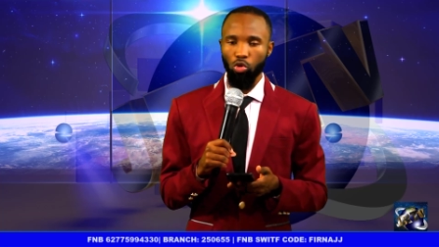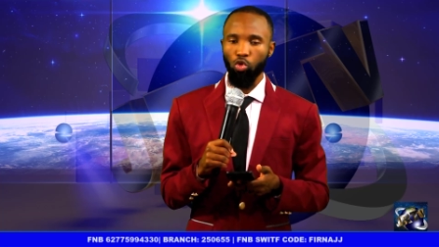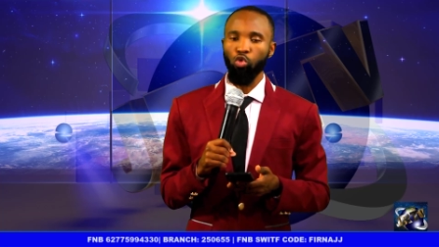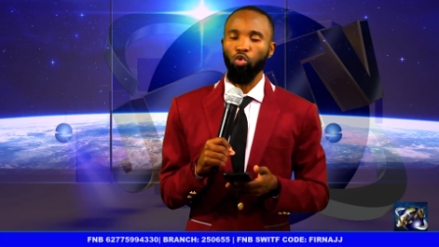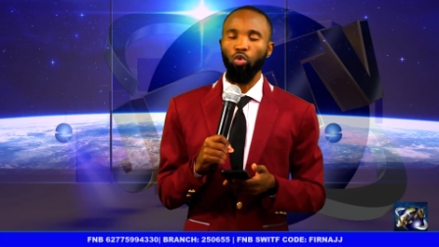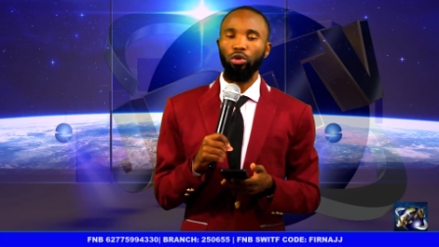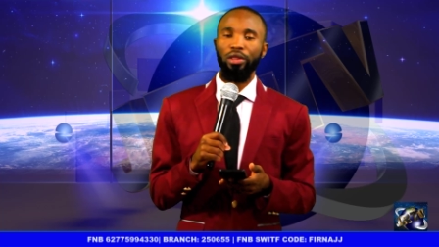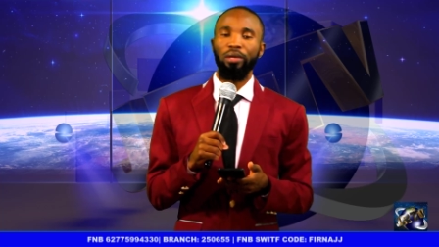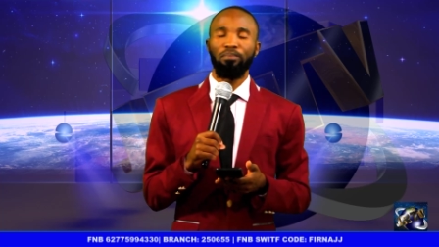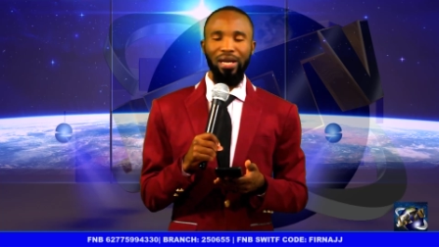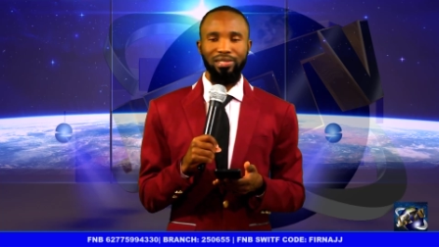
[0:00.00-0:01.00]
who
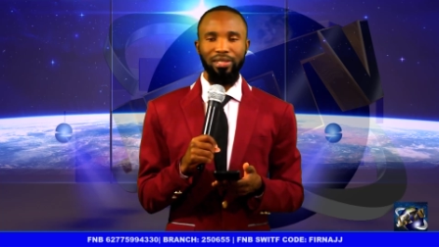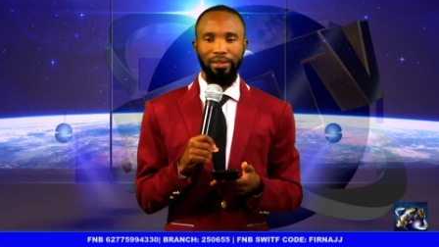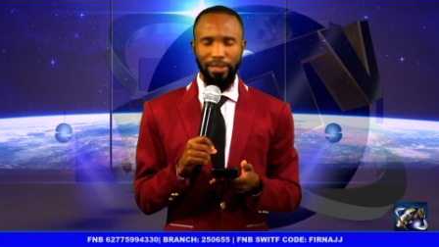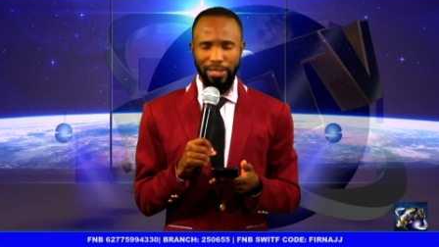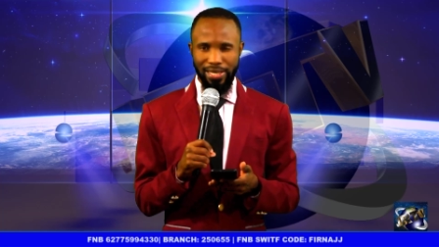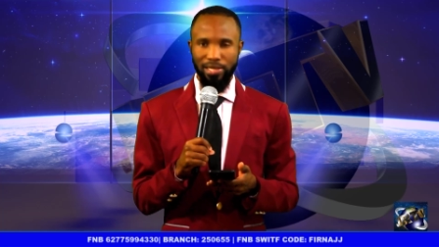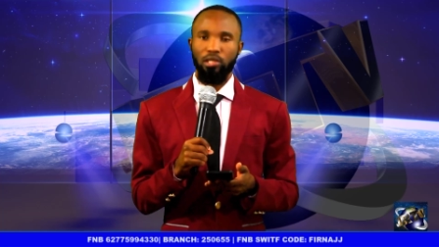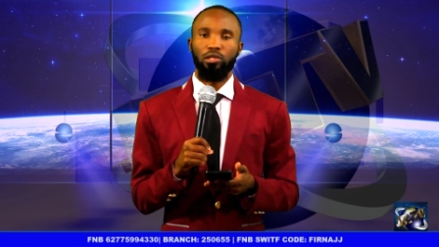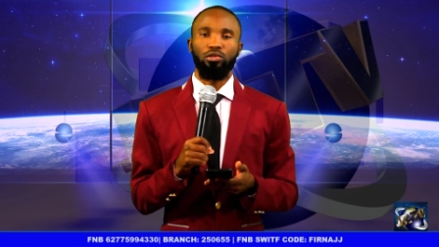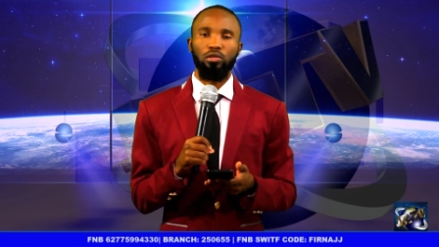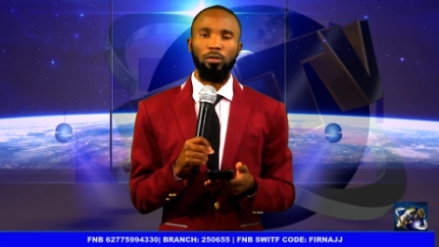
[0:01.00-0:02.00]
the person
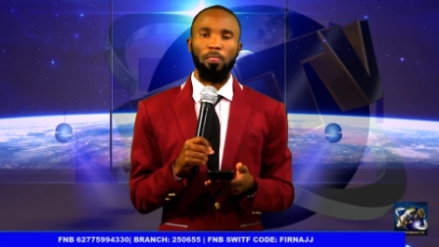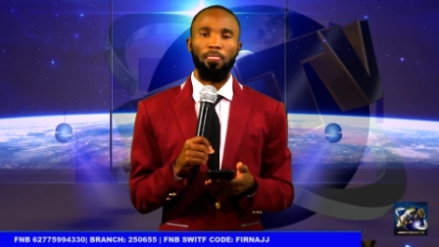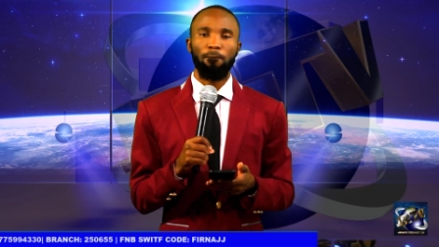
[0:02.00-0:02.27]
is,